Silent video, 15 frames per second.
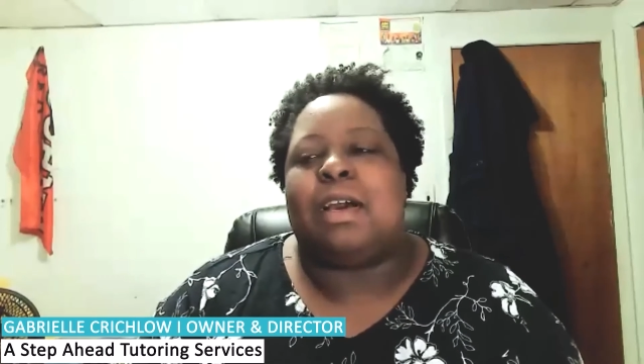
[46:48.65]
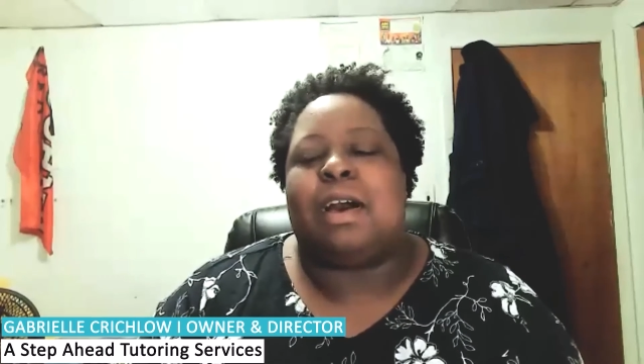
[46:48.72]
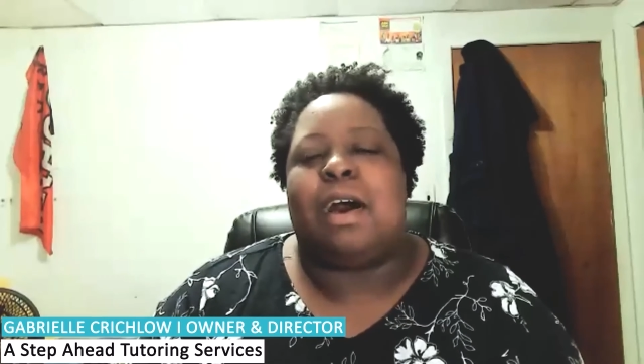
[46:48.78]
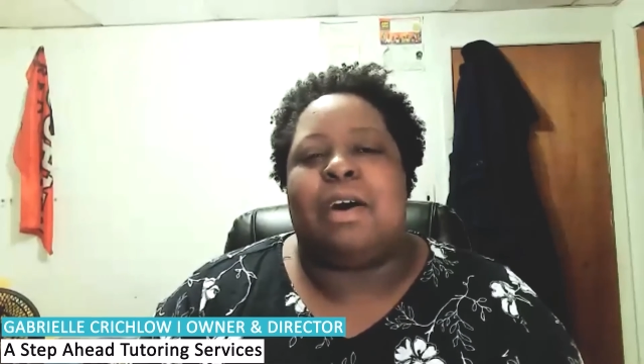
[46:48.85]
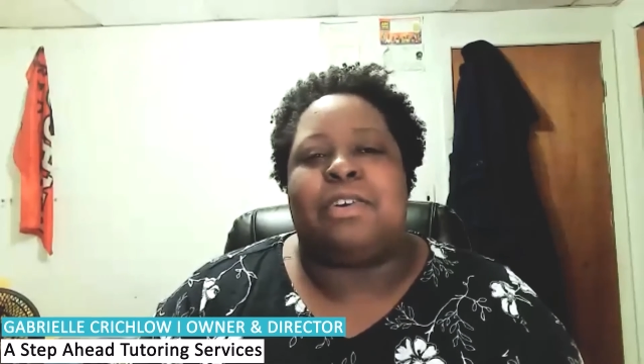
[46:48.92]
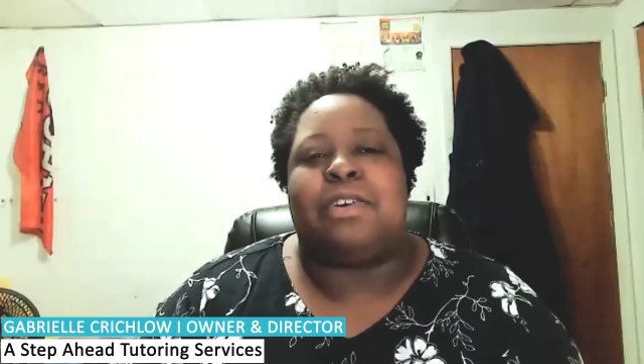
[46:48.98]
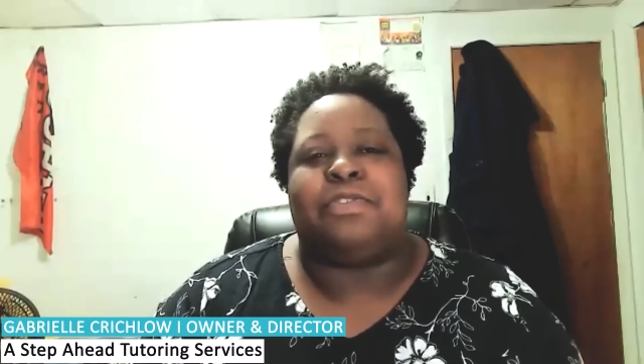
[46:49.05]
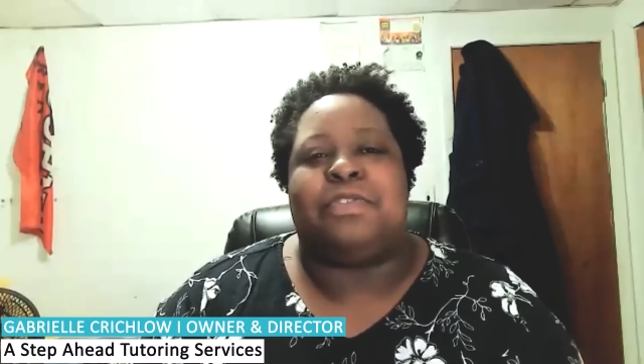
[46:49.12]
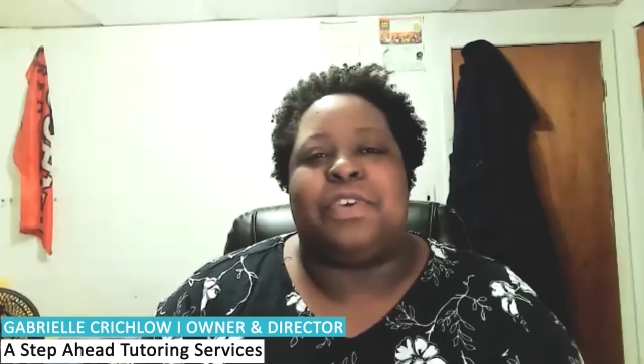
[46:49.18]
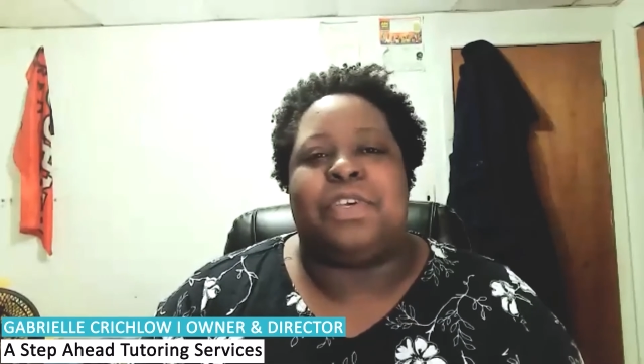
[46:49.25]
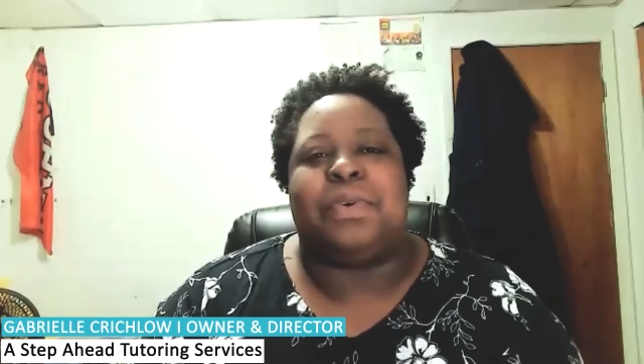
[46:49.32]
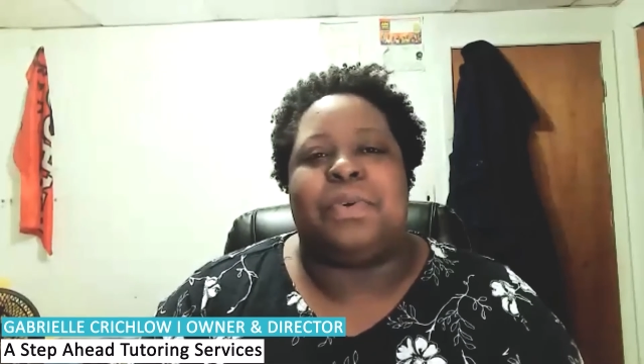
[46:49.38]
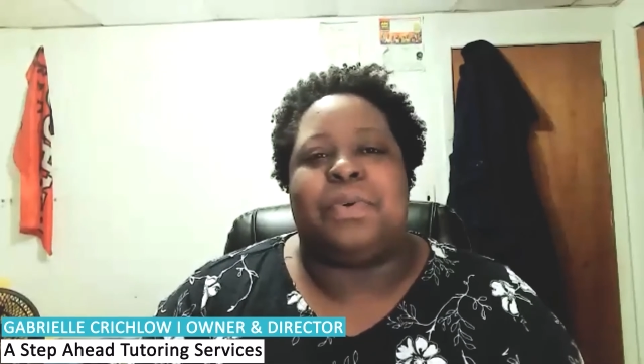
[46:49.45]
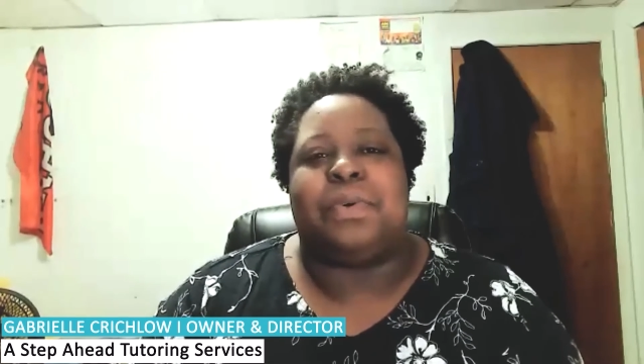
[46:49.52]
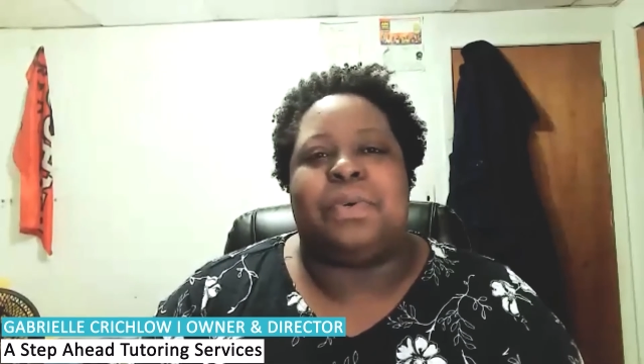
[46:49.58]

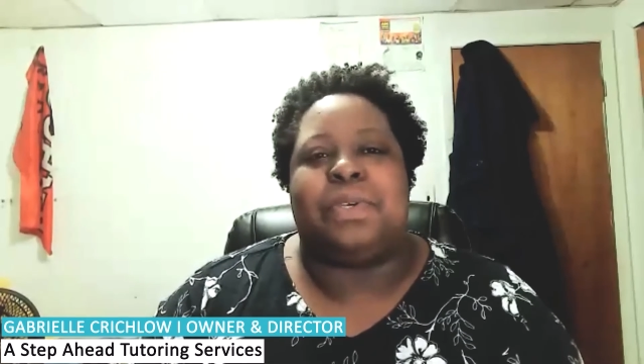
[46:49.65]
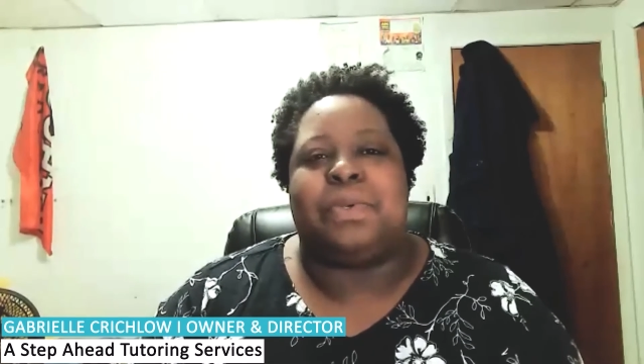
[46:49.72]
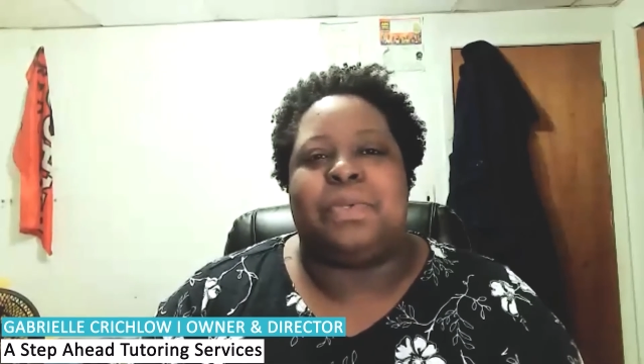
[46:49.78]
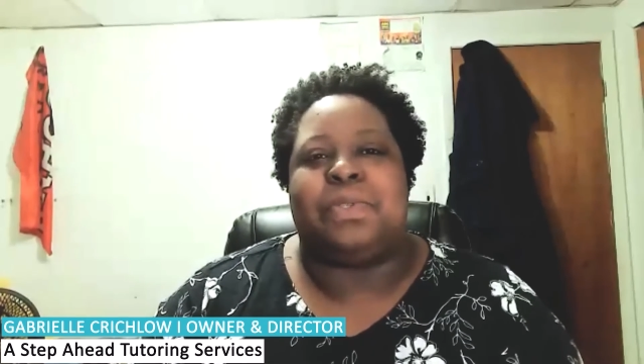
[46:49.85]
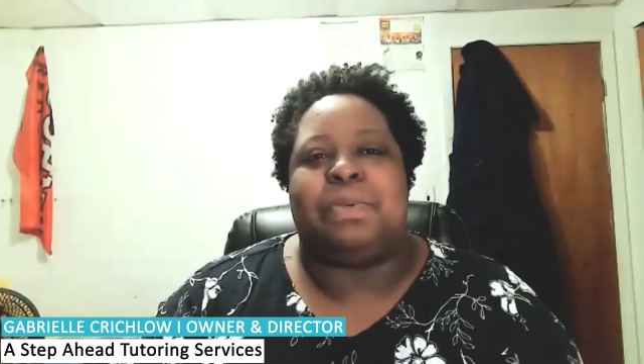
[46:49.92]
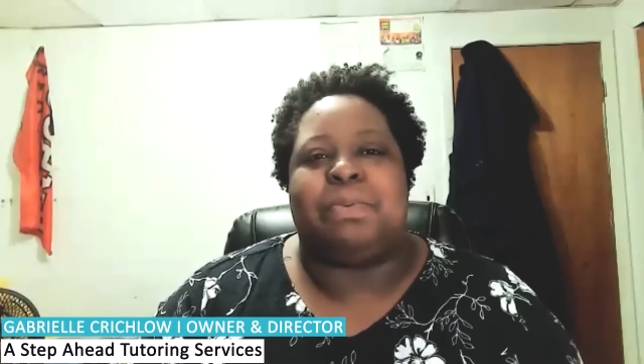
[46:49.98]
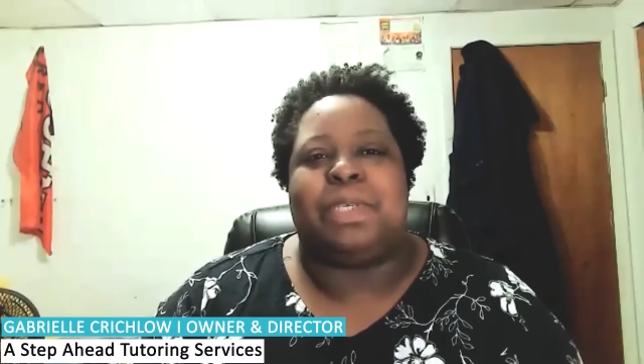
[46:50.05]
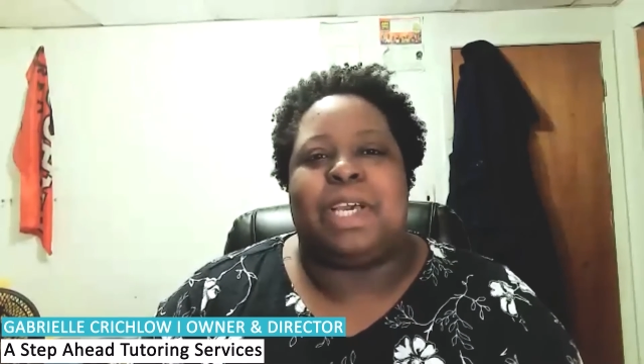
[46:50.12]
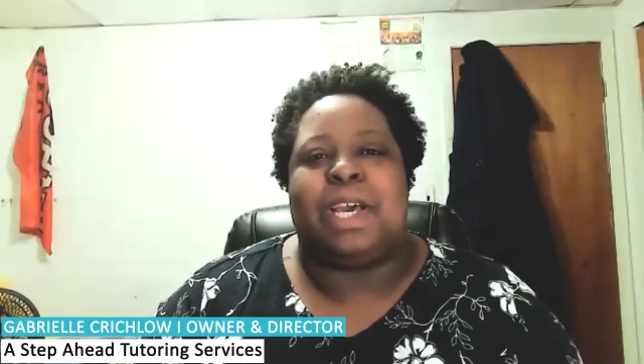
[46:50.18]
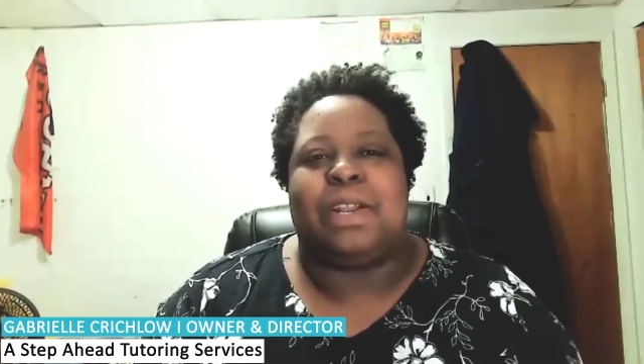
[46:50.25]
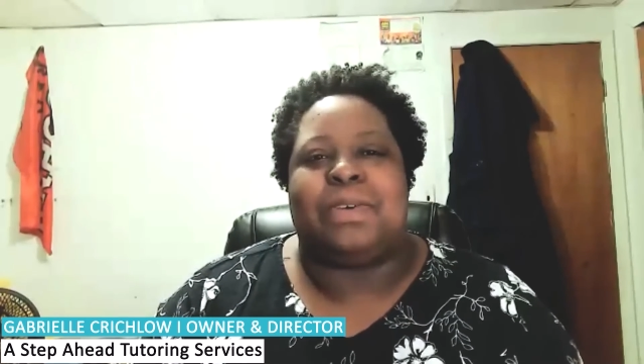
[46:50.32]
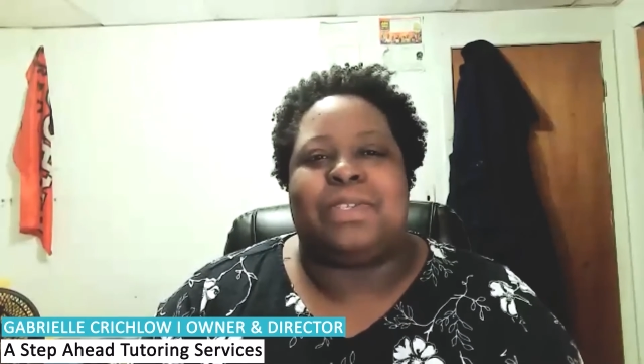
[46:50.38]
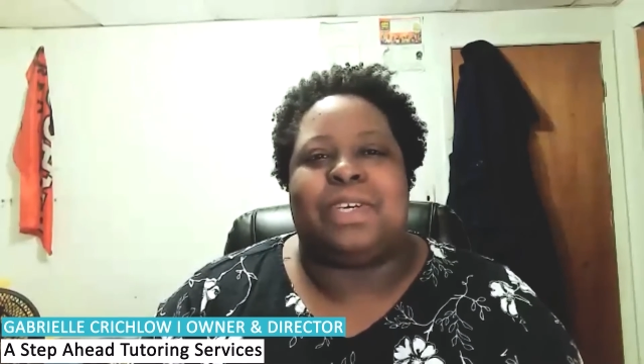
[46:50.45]
College4U YouTube channel.